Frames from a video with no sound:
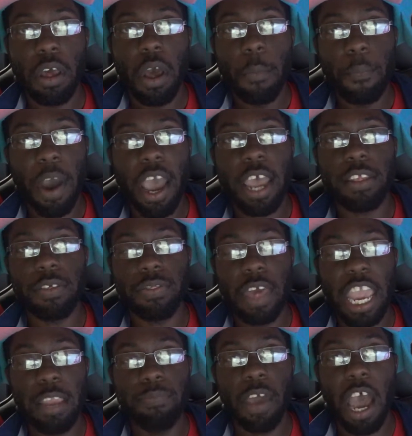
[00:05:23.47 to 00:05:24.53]
But at the
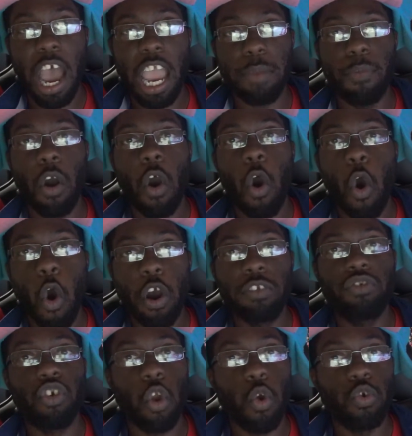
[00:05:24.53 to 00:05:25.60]
same time, on
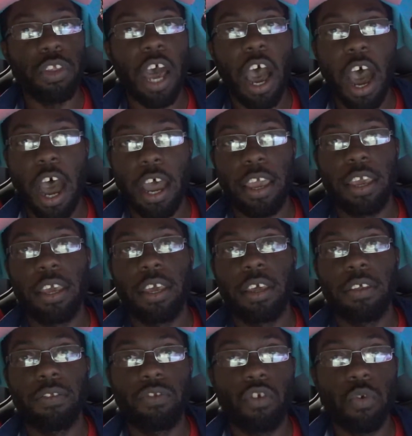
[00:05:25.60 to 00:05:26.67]
June
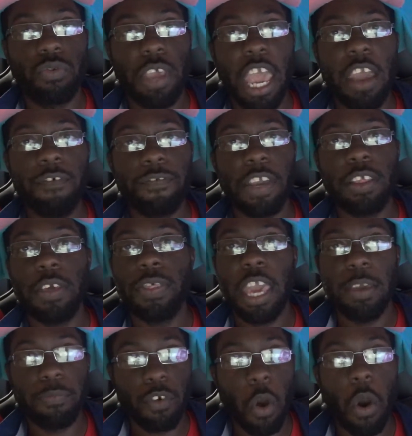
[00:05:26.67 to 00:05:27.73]
10th, if they
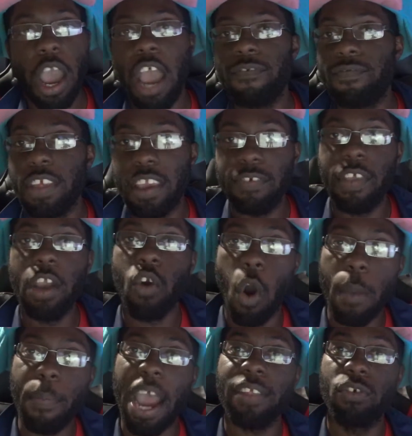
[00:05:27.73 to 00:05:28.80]
say if they're
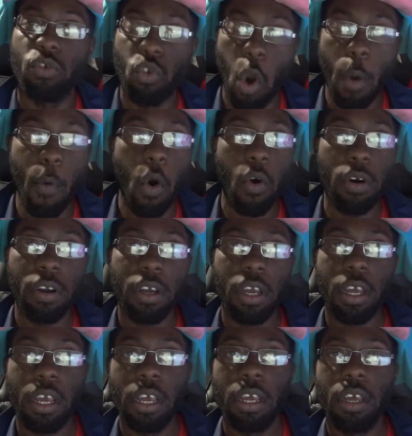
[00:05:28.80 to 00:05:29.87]
going back to normal,
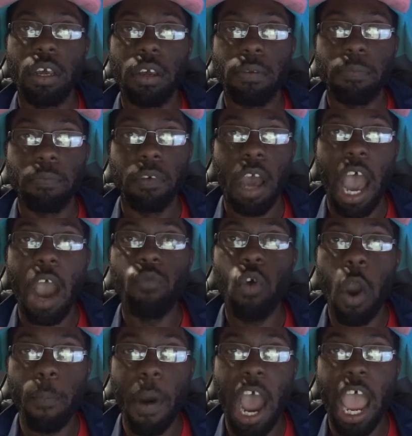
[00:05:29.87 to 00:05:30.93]
I
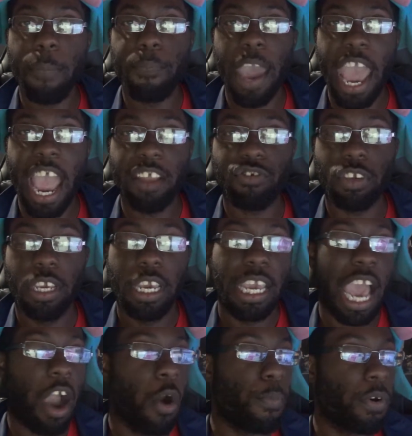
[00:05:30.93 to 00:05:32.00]
will buy a badge
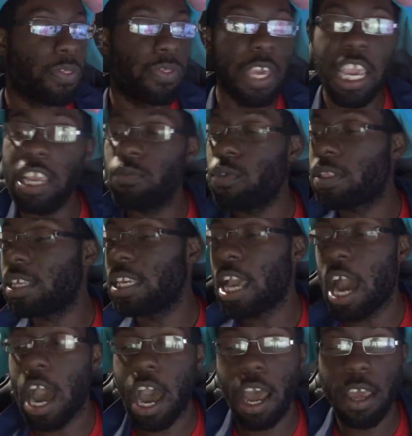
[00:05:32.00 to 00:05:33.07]
and I will proceed with
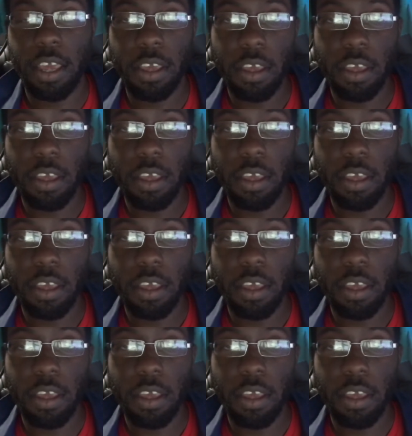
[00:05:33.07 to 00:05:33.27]
the